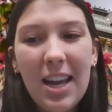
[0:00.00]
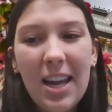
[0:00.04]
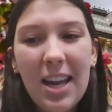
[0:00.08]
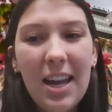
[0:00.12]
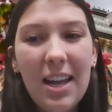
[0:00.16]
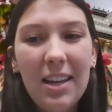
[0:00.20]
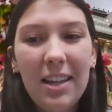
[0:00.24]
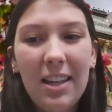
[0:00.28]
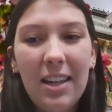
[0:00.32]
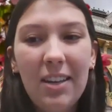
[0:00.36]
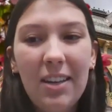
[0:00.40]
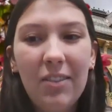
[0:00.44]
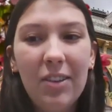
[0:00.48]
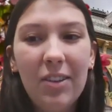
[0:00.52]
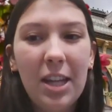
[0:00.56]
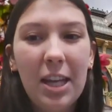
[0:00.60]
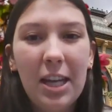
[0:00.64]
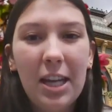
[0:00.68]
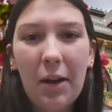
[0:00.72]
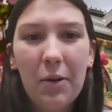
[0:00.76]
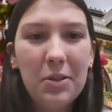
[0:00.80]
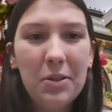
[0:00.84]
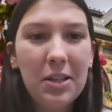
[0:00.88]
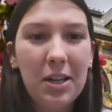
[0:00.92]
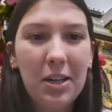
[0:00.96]
And even
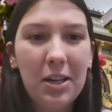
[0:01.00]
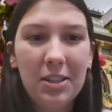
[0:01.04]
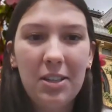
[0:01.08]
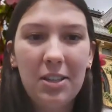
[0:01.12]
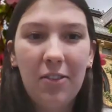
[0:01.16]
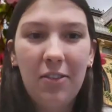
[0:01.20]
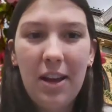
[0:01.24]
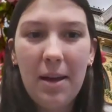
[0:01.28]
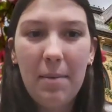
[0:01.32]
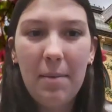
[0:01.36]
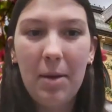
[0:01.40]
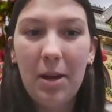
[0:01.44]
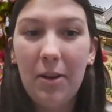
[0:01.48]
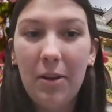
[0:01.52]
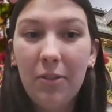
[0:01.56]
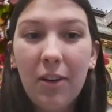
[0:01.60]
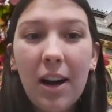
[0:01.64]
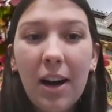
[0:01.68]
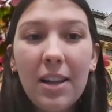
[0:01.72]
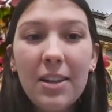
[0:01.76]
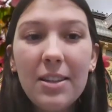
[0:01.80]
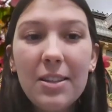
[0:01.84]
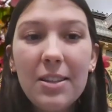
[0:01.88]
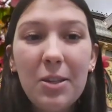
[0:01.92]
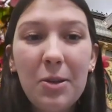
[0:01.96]
like I would talk to family
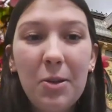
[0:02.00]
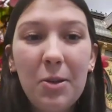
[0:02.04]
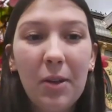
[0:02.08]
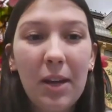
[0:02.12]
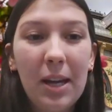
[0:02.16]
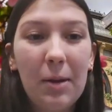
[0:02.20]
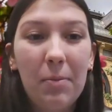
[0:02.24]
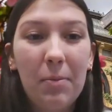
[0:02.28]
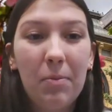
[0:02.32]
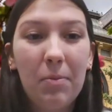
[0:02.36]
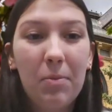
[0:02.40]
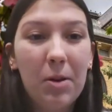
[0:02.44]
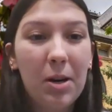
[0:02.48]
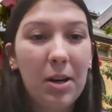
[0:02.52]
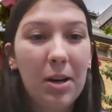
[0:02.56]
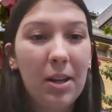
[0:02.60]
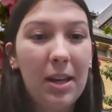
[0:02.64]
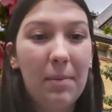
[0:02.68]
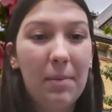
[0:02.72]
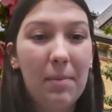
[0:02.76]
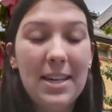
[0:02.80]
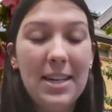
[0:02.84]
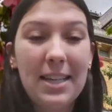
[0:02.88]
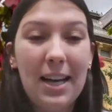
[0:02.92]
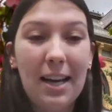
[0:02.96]
friends who like were
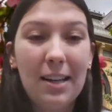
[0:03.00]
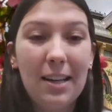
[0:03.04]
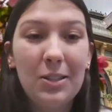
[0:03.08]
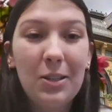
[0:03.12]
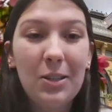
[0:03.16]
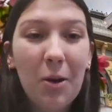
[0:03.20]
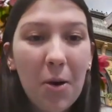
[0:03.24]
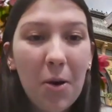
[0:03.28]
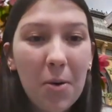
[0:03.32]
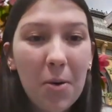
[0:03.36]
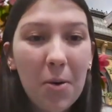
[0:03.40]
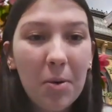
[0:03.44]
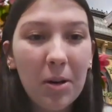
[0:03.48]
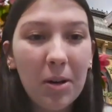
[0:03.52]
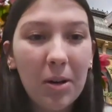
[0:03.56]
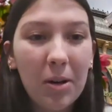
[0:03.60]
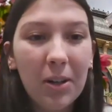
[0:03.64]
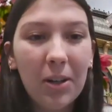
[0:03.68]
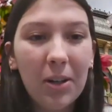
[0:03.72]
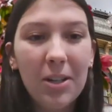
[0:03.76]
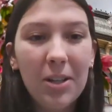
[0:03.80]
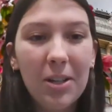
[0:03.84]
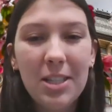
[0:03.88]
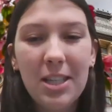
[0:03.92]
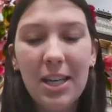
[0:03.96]
like my dad's
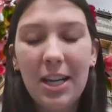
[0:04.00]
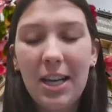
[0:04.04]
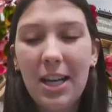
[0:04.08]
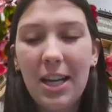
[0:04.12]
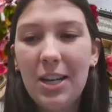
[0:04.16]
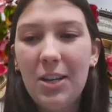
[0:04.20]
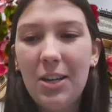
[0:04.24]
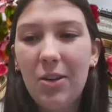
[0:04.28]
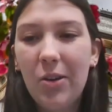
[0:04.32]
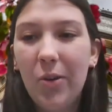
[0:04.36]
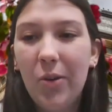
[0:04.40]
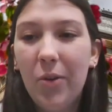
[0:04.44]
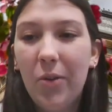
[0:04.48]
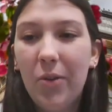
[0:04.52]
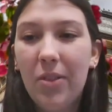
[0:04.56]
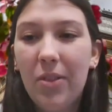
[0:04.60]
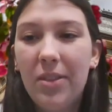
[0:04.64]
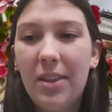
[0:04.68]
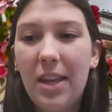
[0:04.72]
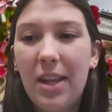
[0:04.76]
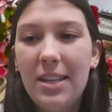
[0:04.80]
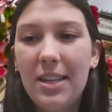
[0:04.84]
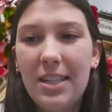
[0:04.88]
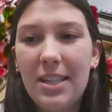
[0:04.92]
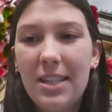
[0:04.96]
coworkers that I knew
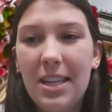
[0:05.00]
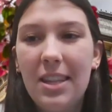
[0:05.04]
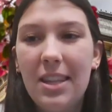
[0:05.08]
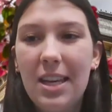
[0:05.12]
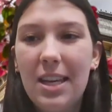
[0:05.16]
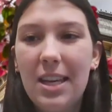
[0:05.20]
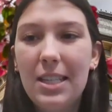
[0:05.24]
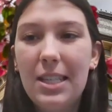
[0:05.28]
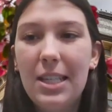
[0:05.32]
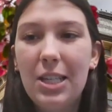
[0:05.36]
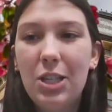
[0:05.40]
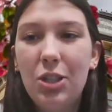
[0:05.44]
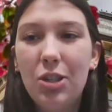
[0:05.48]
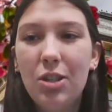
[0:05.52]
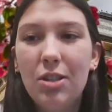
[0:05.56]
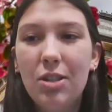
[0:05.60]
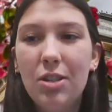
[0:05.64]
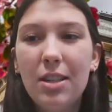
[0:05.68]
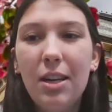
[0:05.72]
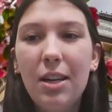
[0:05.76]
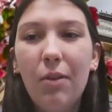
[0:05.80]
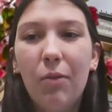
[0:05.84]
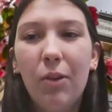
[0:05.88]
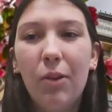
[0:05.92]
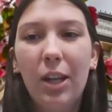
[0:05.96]
that did this, and just
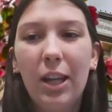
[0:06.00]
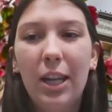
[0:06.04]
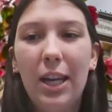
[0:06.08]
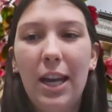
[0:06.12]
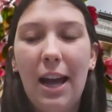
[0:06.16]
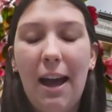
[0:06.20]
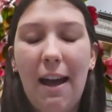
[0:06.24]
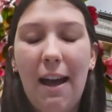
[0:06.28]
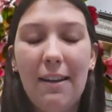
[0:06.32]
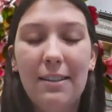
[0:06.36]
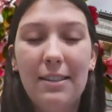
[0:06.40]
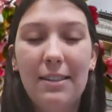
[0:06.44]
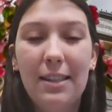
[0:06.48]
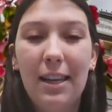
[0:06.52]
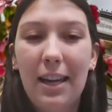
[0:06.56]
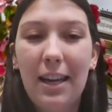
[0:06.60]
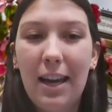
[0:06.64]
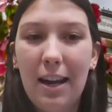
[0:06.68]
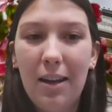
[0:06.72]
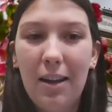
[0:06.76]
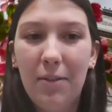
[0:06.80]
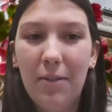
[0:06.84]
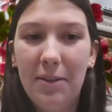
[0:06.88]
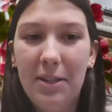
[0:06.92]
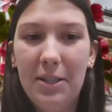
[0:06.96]
like really asking
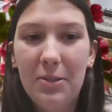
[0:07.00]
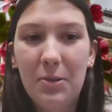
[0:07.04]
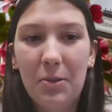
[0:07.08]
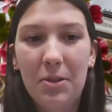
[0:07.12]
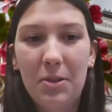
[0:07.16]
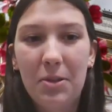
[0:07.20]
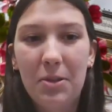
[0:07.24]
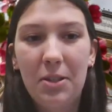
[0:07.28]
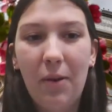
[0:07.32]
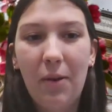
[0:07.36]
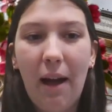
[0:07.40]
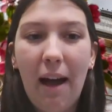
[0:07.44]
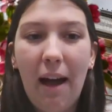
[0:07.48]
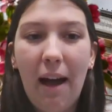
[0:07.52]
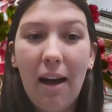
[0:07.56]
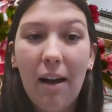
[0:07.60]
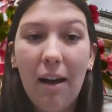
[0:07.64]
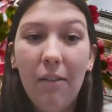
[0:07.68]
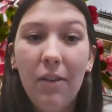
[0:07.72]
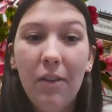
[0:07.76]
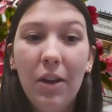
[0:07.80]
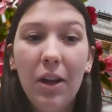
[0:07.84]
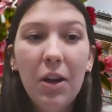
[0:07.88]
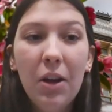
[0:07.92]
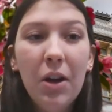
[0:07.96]
any resource you
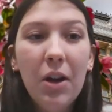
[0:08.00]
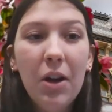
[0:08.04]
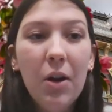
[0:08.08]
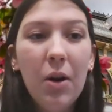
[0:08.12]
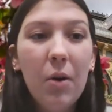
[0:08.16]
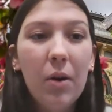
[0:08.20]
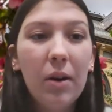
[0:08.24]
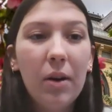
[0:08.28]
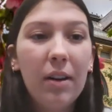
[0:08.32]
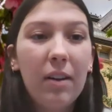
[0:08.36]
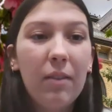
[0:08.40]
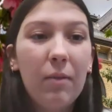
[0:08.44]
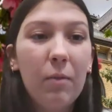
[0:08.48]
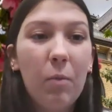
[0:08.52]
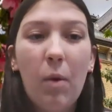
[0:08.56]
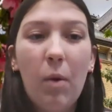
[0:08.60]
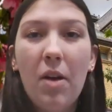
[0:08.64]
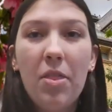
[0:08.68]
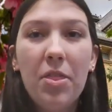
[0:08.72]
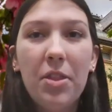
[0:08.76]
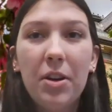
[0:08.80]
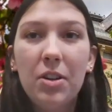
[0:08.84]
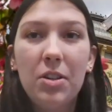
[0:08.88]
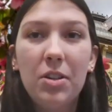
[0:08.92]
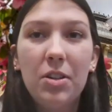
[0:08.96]
have
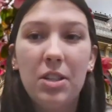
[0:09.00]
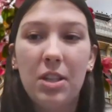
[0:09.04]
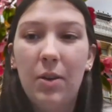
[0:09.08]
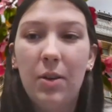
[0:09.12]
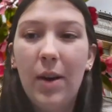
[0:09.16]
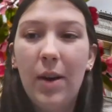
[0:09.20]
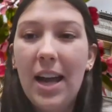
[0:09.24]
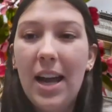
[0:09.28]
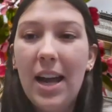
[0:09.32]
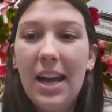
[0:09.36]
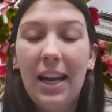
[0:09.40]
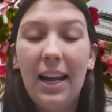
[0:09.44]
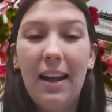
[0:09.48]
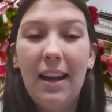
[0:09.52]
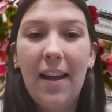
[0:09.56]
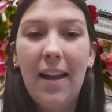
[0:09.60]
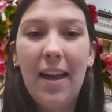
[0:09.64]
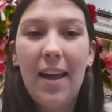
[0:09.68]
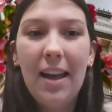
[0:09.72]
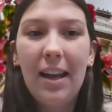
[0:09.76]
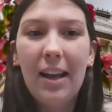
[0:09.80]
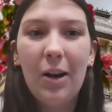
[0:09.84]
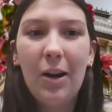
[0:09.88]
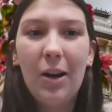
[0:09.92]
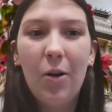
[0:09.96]
what they're doing.
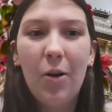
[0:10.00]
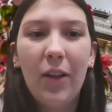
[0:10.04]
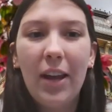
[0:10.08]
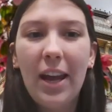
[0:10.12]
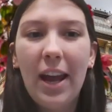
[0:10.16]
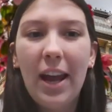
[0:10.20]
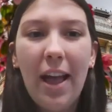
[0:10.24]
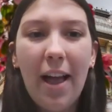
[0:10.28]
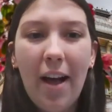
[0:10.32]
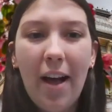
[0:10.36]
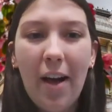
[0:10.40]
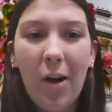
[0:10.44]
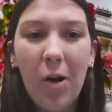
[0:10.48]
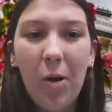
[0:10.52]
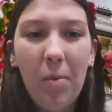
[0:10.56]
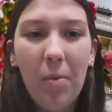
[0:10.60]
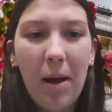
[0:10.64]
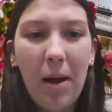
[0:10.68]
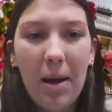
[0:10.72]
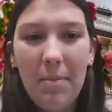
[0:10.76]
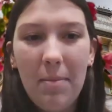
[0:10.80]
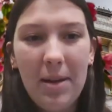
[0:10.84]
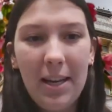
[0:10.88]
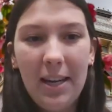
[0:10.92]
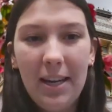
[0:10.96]
It can only help.
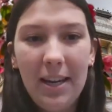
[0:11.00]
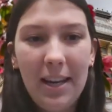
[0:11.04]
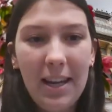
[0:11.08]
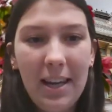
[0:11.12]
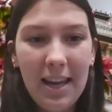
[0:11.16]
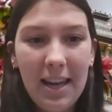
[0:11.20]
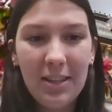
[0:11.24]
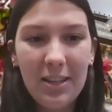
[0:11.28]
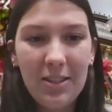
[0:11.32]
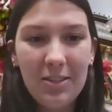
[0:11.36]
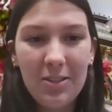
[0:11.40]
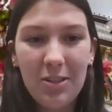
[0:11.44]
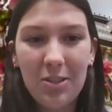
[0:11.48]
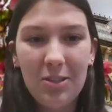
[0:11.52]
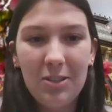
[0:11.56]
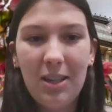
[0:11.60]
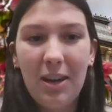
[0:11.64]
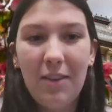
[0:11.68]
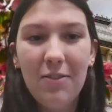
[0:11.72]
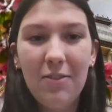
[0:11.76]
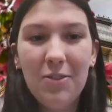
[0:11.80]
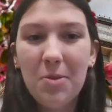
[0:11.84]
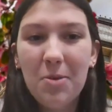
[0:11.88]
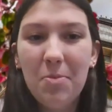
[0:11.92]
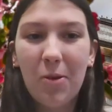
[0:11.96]
I mean, it just
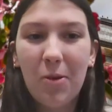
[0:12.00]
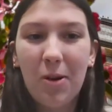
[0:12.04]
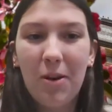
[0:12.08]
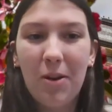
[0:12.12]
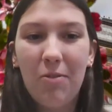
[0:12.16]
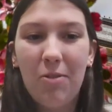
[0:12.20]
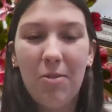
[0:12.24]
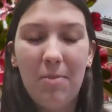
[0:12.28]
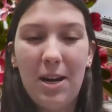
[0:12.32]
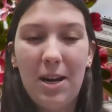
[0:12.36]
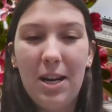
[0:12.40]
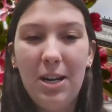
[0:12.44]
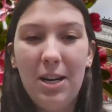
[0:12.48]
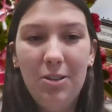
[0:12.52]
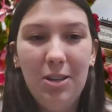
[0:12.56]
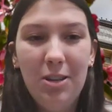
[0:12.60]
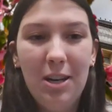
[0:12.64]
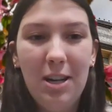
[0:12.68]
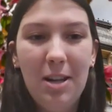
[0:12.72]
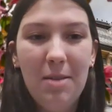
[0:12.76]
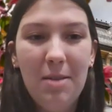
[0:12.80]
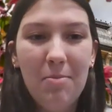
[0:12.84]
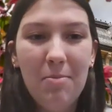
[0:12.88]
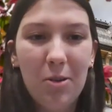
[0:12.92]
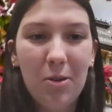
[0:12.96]
gives you more
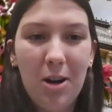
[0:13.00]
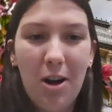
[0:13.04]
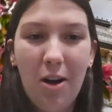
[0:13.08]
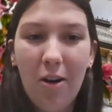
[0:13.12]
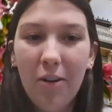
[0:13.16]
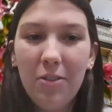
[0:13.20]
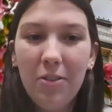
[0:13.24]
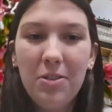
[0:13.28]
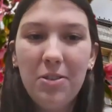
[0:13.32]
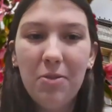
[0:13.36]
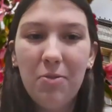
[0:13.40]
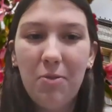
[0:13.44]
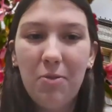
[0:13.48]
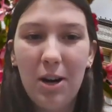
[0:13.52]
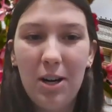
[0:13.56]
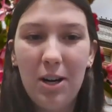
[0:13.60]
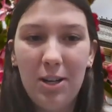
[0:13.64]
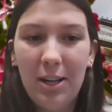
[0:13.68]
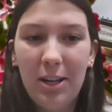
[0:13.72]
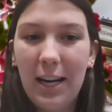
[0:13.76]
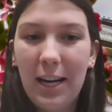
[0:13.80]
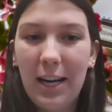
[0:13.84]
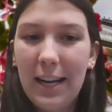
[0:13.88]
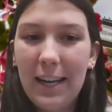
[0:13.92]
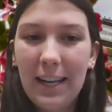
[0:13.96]
information and more knowledge of what
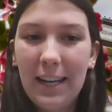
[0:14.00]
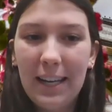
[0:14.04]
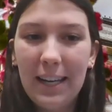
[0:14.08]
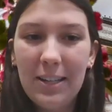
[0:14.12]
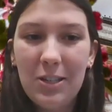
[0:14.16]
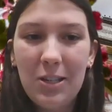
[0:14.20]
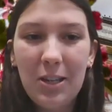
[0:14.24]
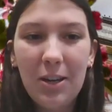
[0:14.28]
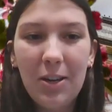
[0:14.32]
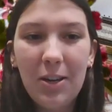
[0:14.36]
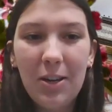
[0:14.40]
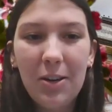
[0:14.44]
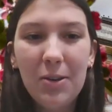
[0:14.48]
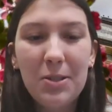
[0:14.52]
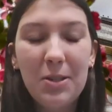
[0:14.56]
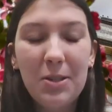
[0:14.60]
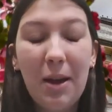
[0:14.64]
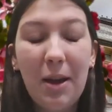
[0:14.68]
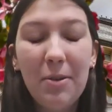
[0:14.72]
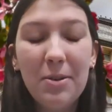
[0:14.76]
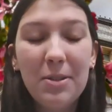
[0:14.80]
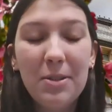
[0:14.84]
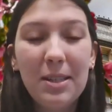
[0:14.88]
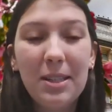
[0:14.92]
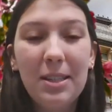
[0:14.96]
you're getting into. So
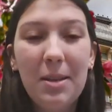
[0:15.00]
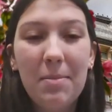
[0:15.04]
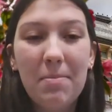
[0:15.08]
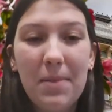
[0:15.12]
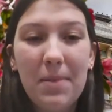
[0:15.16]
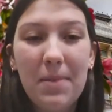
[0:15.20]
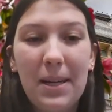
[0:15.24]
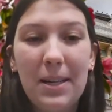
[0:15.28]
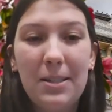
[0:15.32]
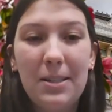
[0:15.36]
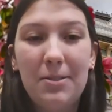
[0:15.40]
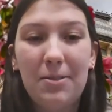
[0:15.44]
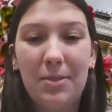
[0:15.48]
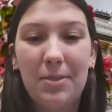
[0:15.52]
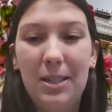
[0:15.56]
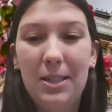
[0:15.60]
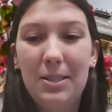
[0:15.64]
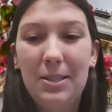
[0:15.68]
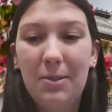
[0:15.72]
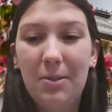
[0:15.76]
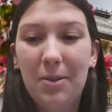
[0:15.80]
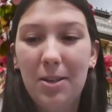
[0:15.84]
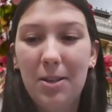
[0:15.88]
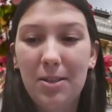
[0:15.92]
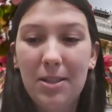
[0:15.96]
that was like the biggest
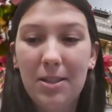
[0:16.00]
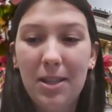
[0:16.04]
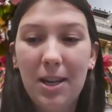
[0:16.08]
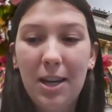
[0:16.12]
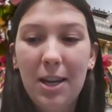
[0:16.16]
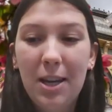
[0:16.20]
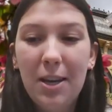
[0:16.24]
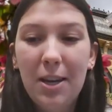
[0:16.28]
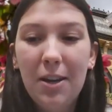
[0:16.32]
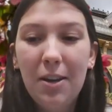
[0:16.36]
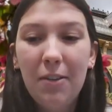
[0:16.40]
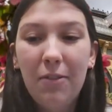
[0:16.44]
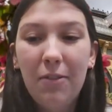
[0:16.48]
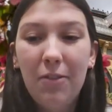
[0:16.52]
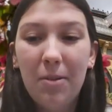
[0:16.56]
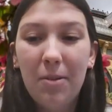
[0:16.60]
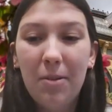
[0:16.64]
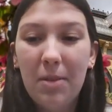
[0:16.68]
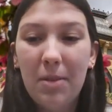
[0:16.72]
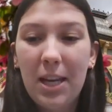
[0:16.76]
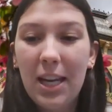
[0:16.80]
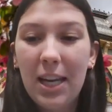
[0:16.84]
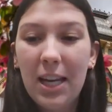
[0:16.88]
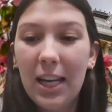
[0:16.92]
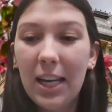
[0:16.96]
resource for
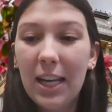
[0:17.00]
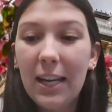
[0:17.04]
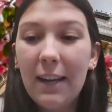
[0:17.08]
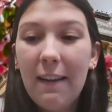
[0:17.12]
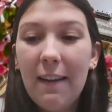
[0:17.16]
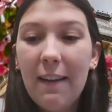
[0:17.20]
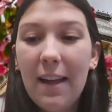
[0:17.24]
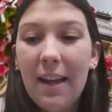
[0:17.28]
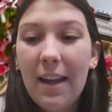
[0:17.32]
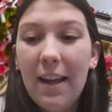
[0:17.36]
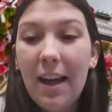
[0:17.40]
me.